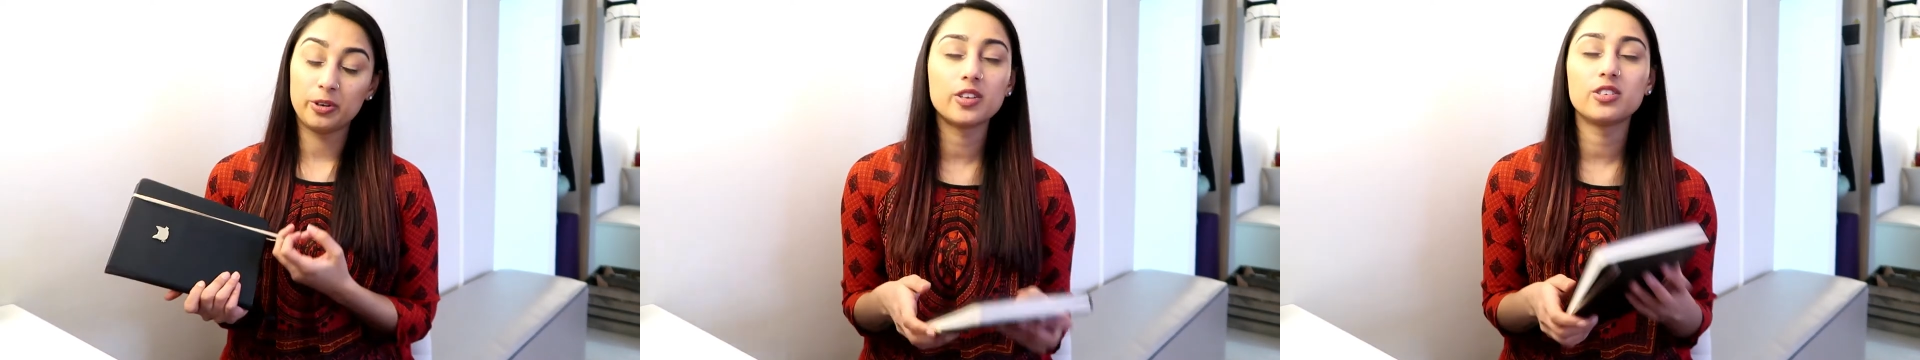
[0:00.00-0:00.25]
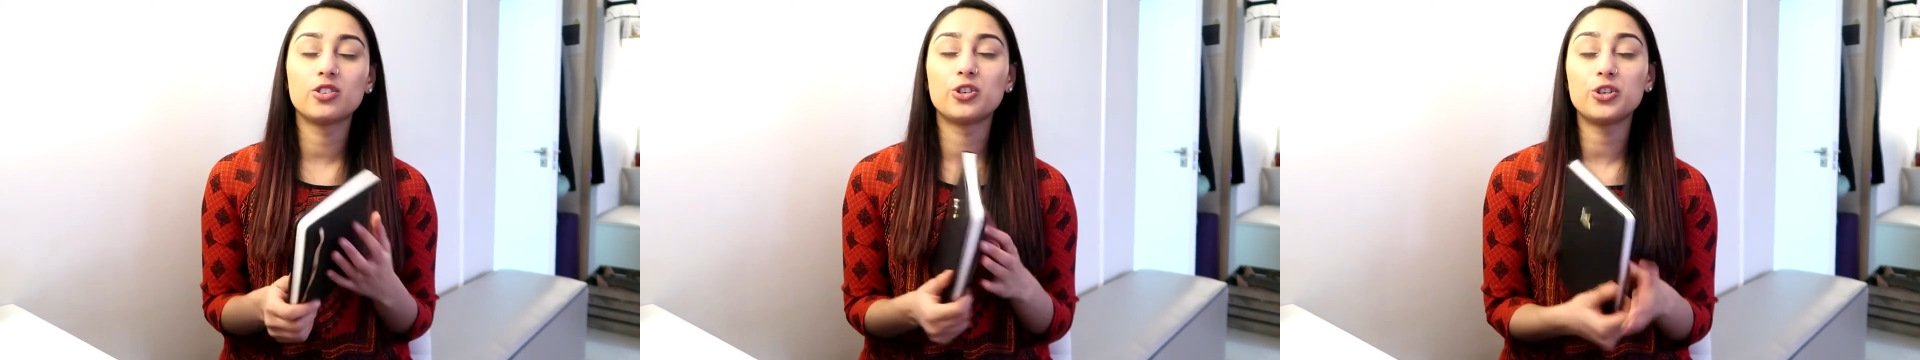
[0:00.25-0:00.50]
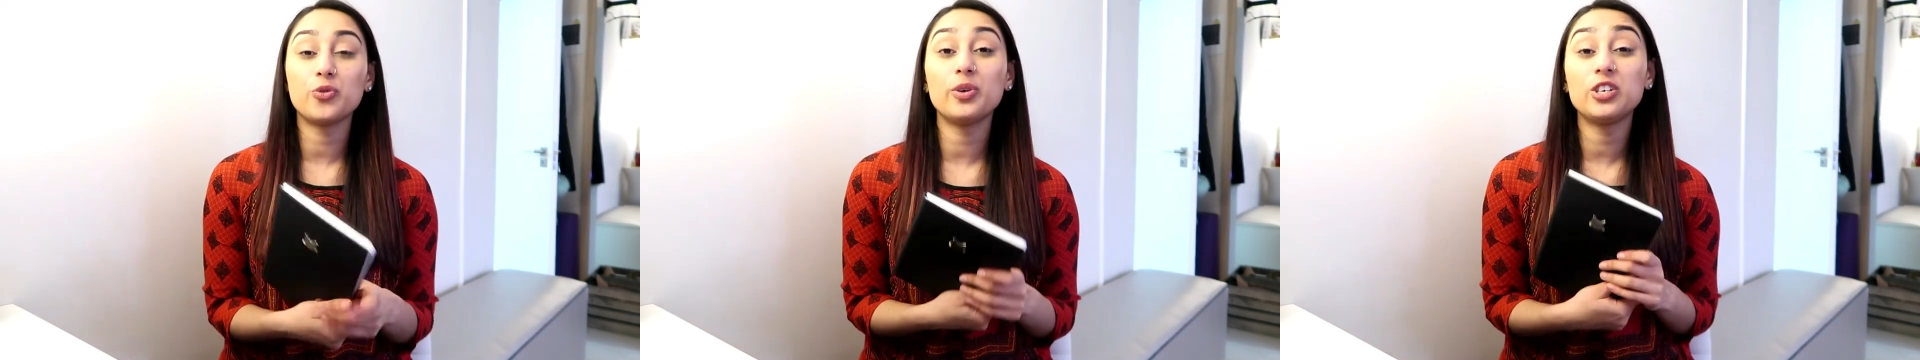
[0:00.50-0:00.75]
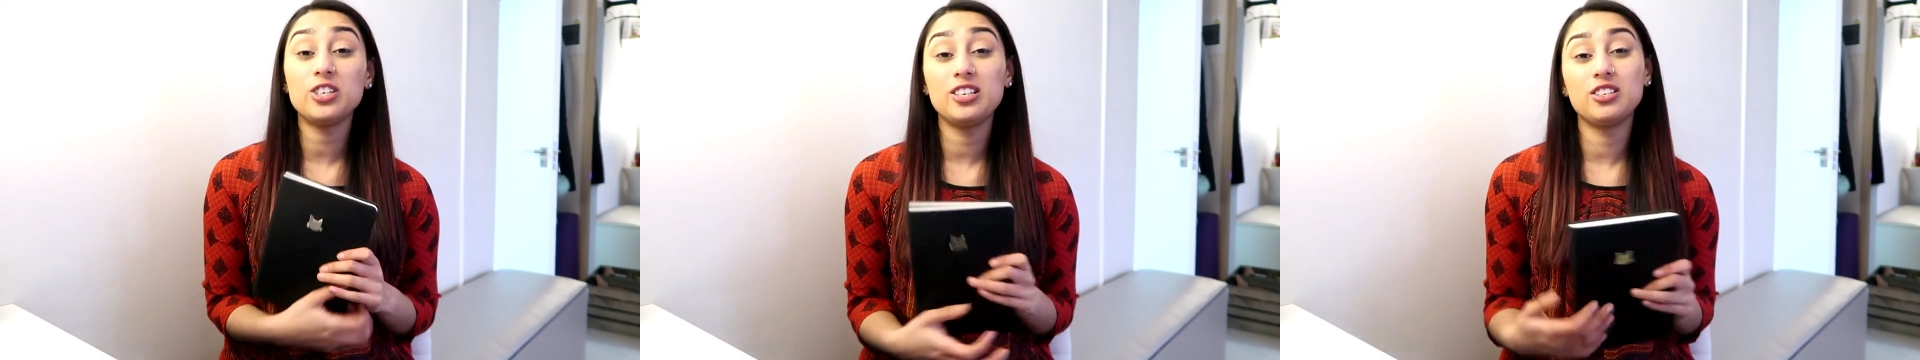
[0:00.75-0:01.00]
because it's so
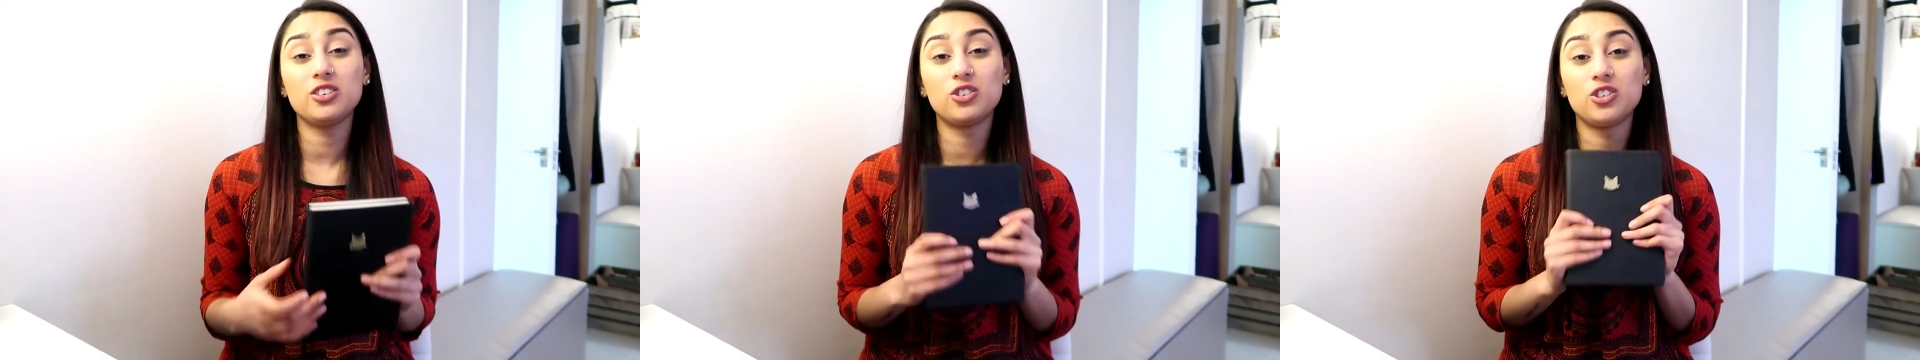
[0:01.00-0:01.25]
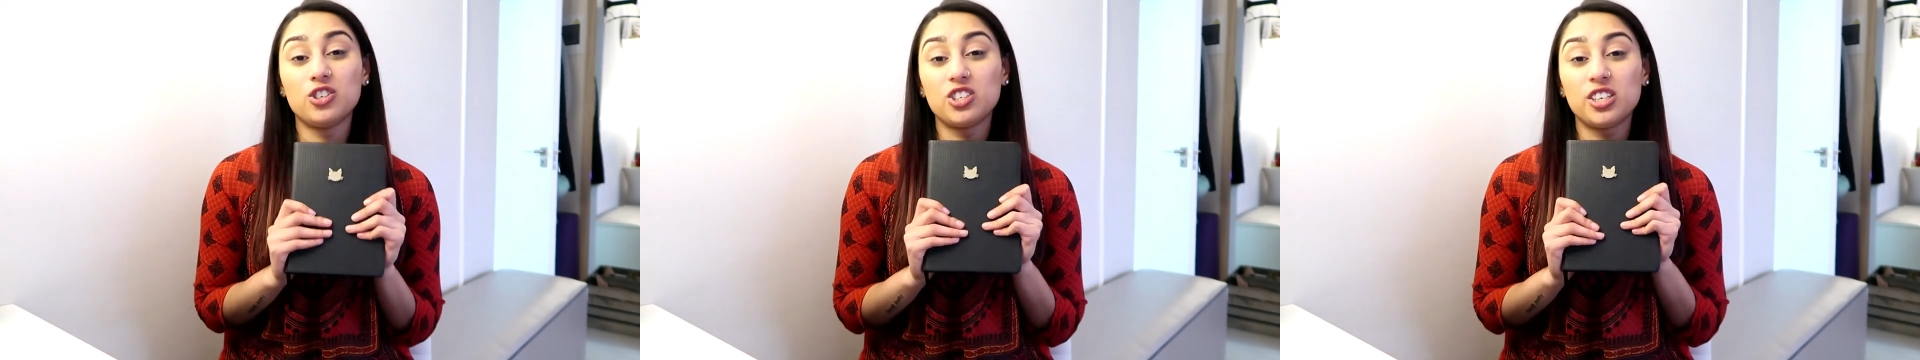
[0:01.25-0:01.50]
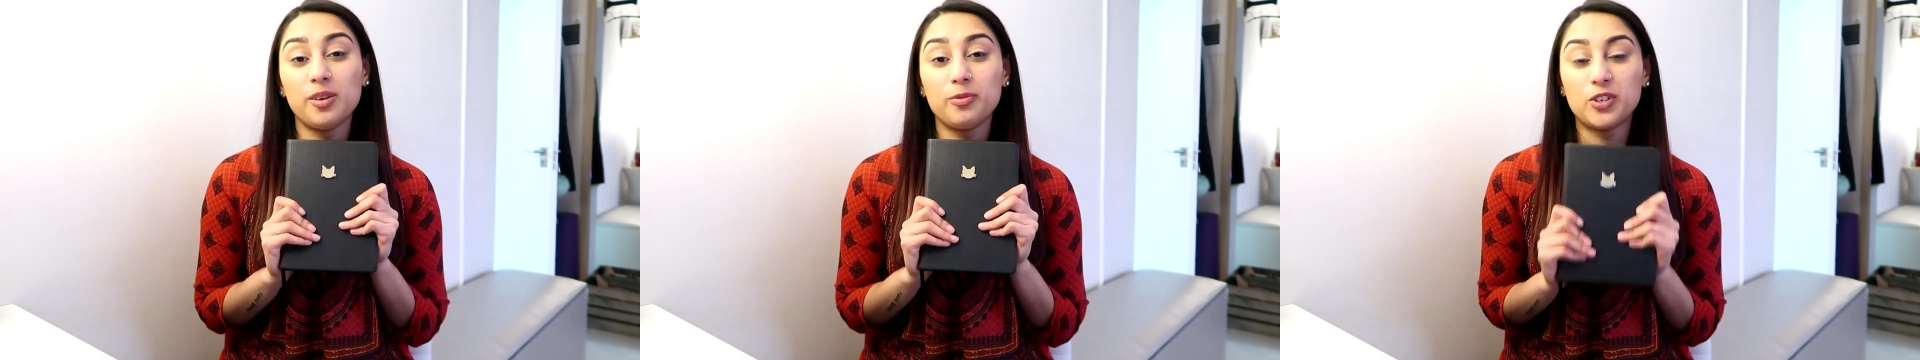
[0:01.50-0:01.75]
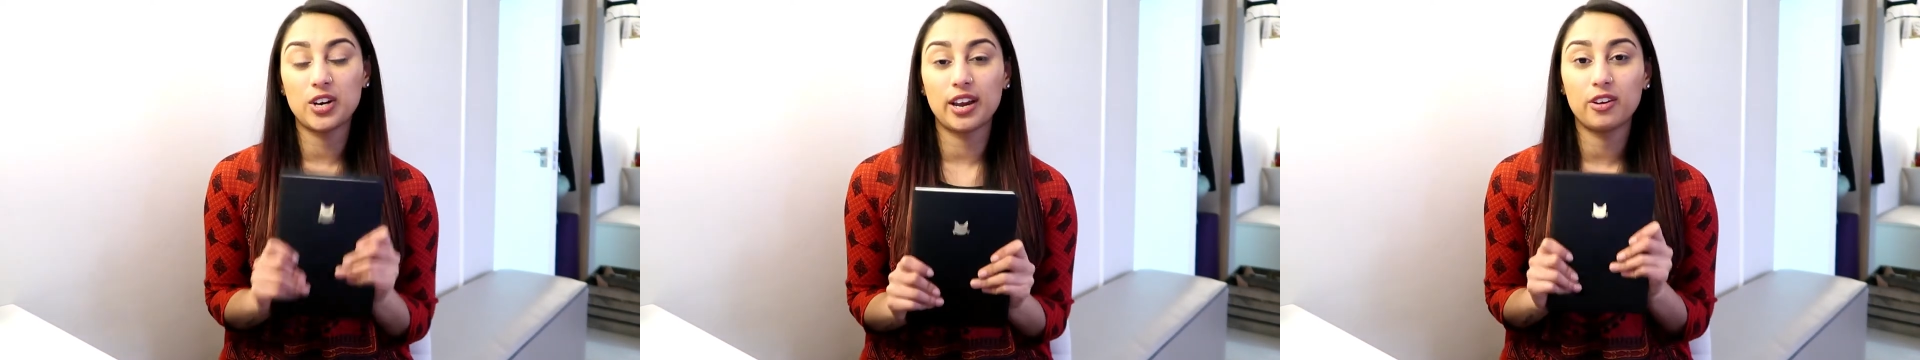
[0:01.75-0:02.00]
much easier to just
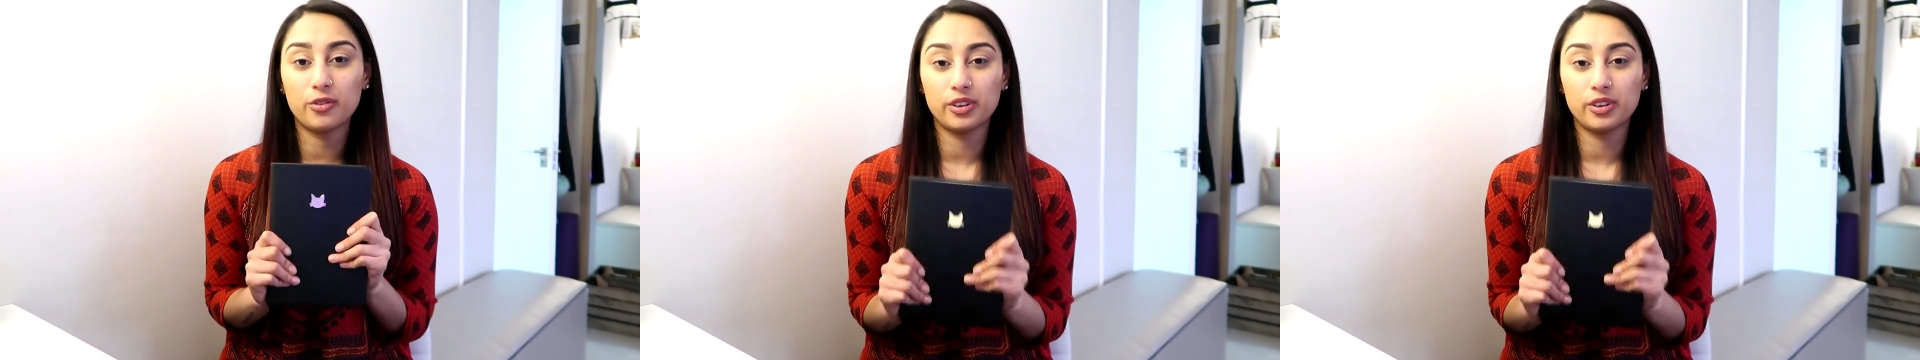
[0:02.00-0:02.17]
keep track